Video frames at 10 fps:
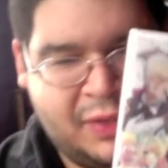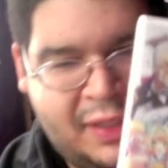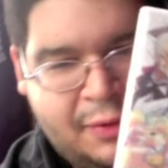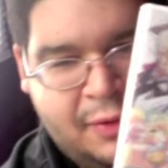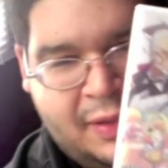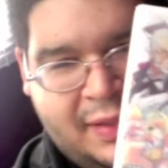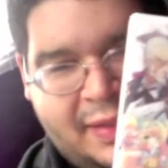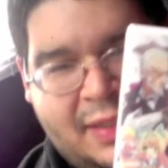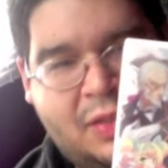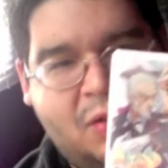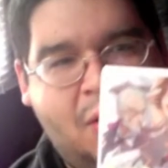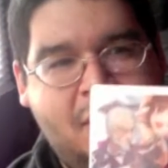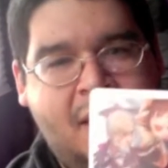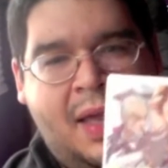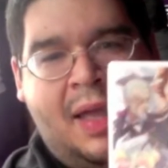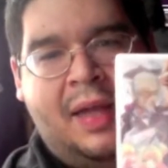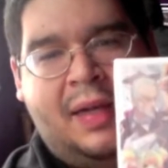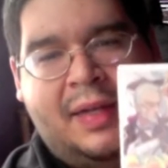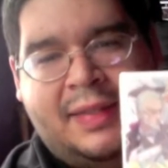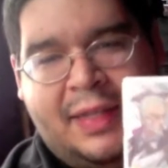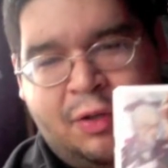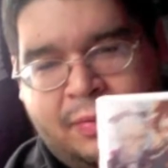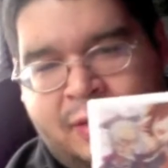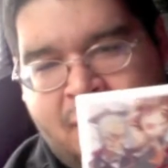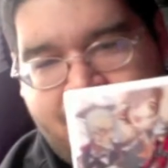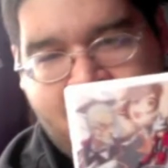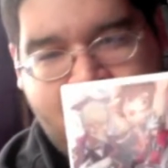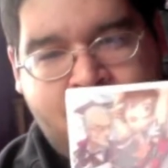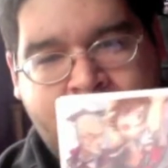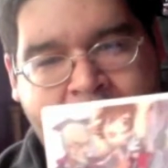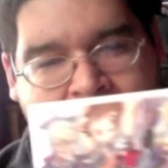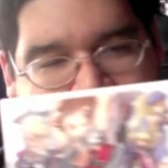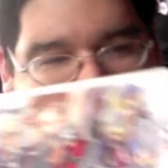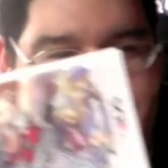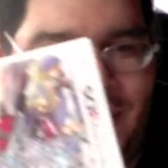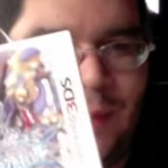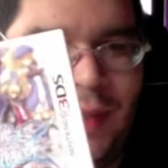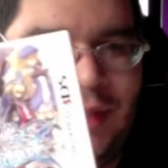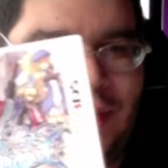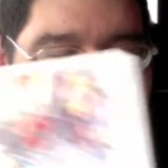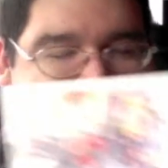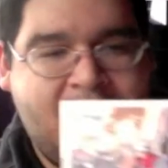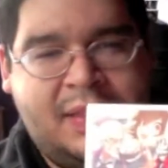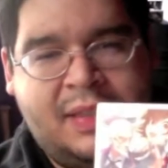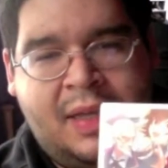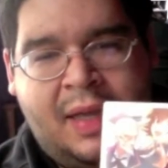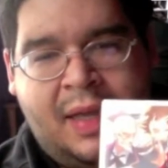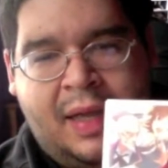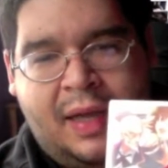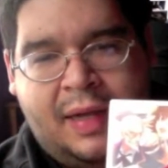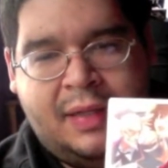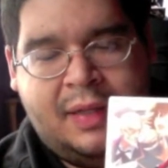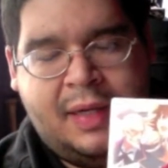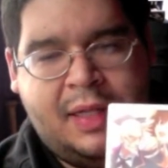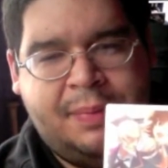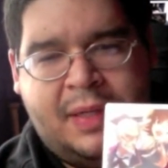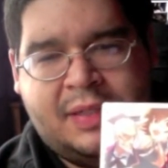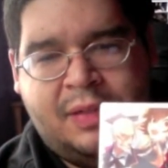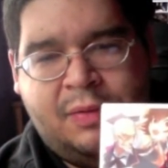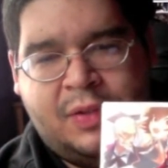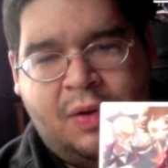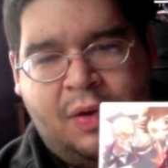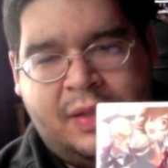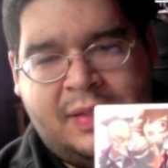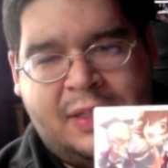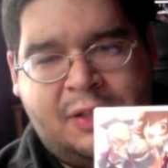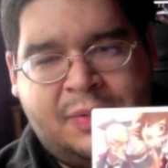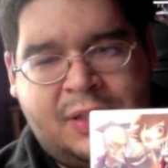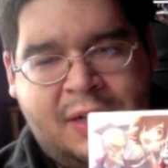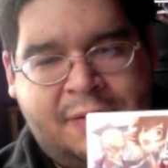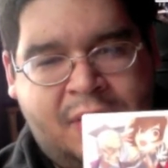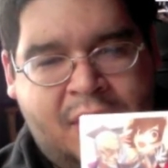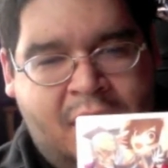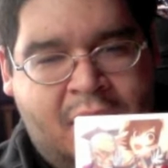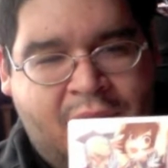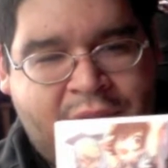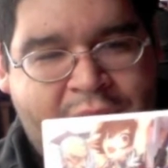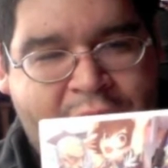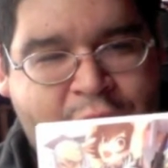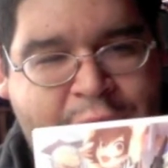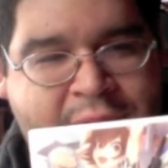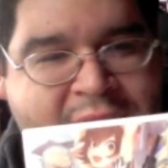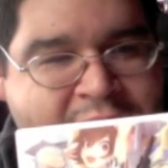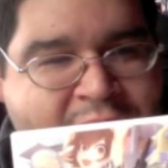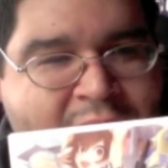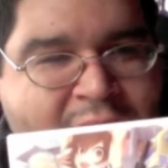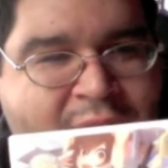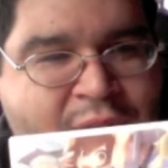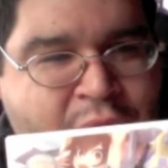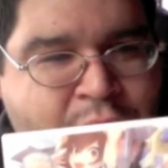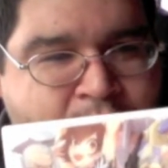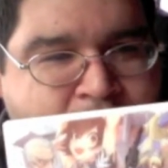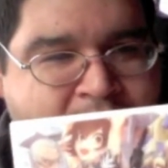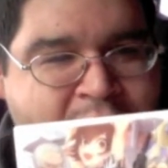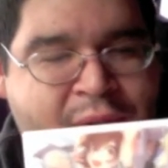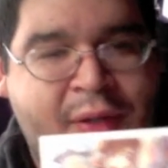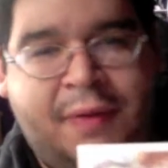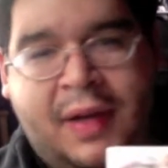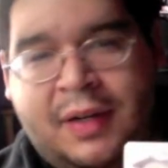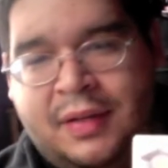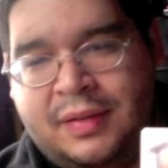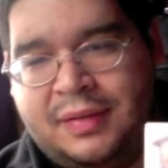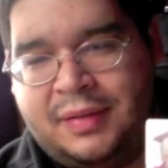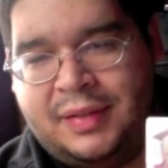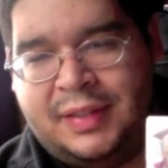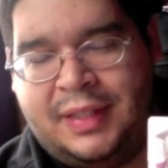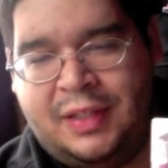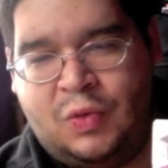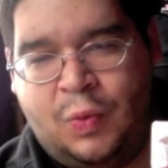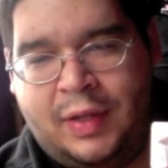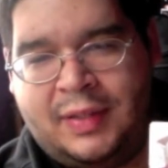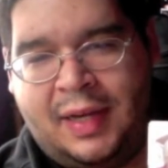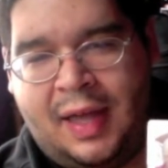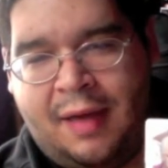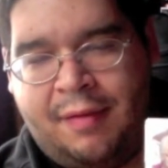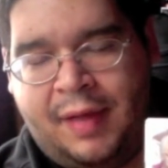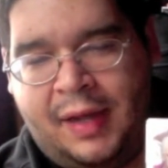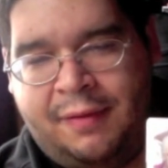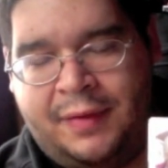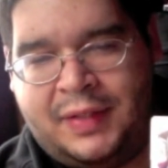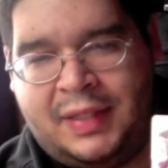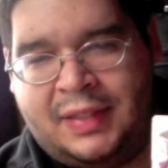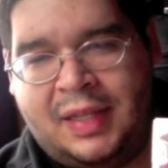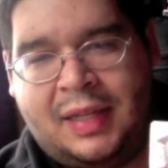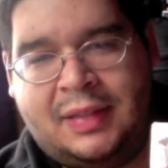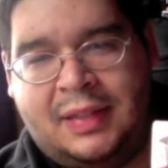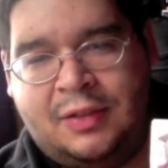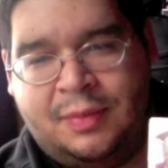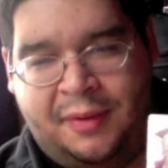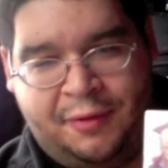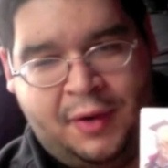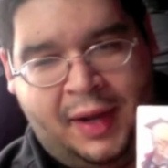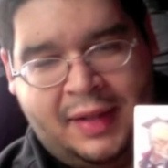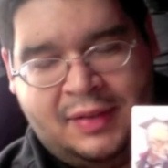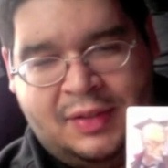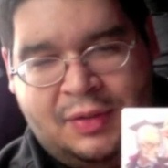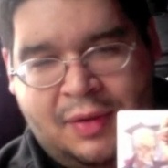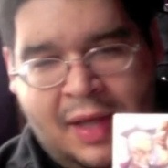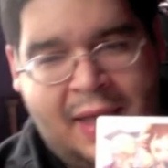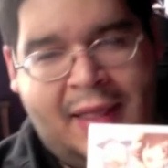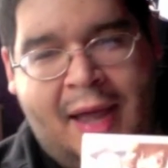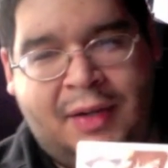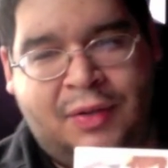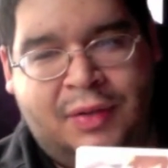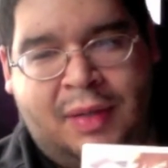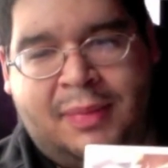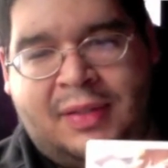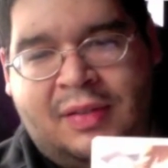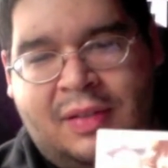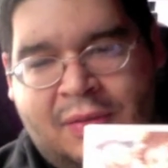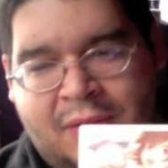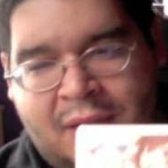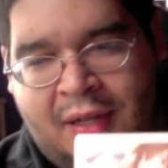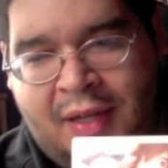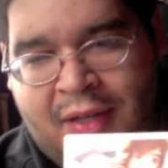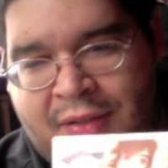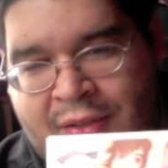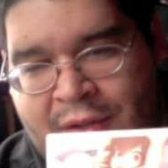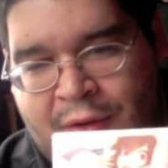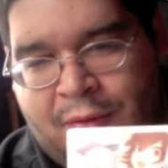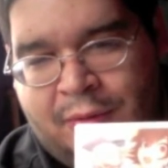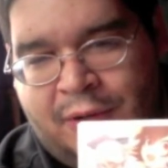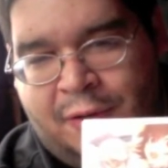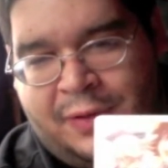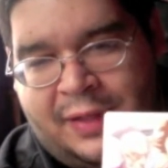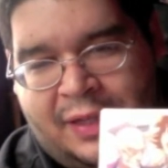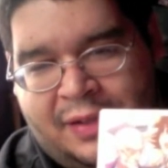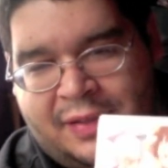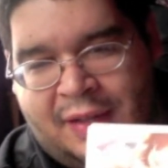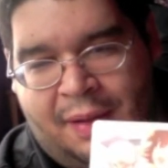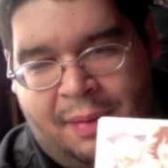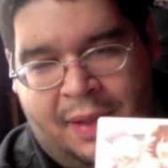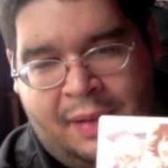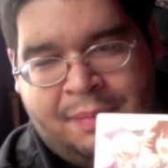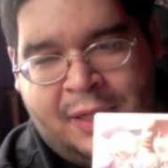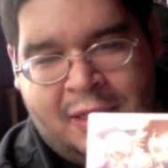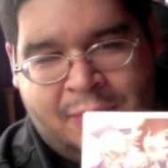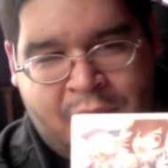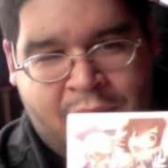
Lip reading: because this is called Continuum Shift 2 in the Xbox 360, and the other PS3 was called Continuum Shift. So I don't know if this is turning into the Street Fighter series where it's going to have like 15 silent sequels before it gets to the actual numbered sequel. So hopefully there's a Blaze Blue